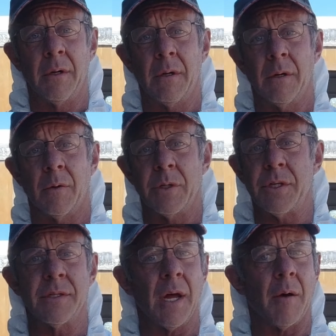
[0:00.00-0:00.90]
Okay.
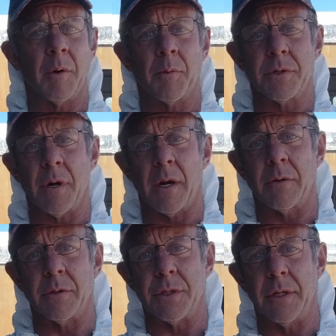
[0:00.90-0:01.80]
Which is not what we're
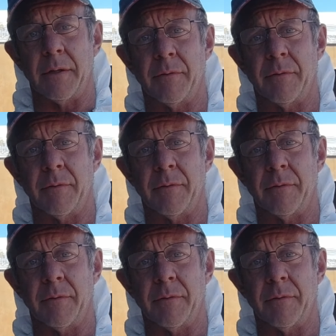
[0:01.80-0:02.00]
trying to achieve.